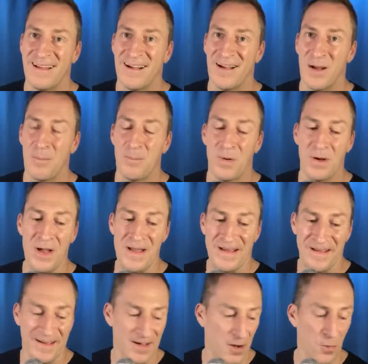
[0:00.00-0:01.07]

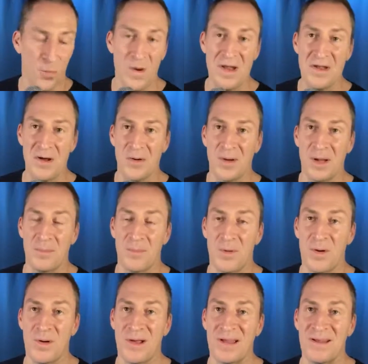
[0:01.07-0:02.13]
A window had
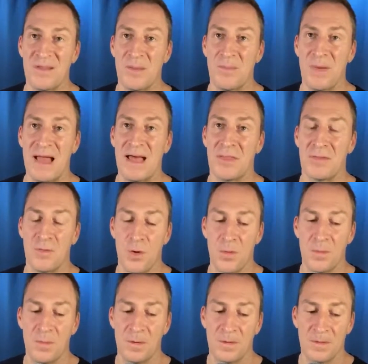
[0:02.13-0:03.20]
broken in the
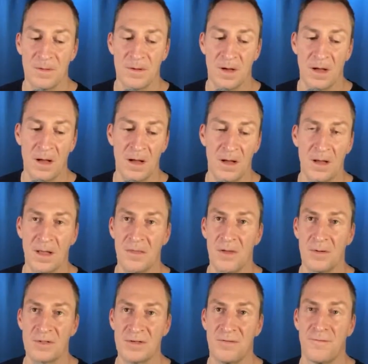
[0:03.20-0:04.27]
bathroom, and there
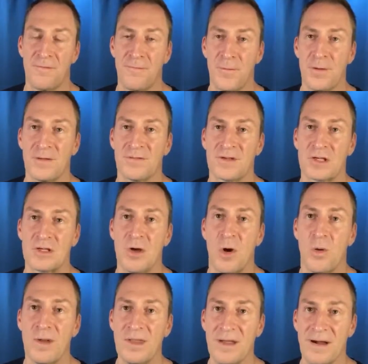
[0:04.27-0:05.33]
was a foot of
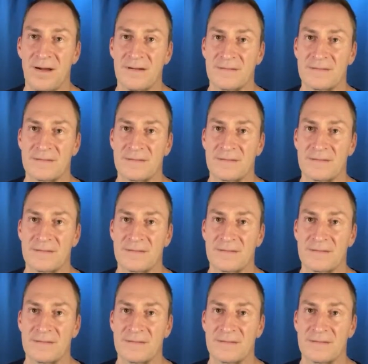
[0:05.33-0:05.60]
snow in there.